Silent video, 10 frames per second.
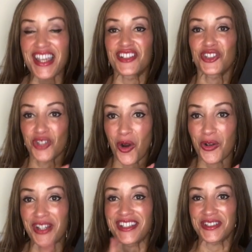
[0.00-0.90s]
It's so
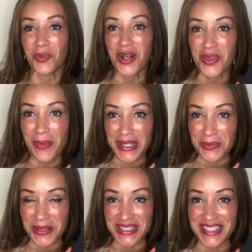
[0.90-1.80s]
good. This is one of the best
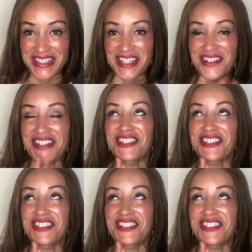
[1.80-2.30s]
books in the series.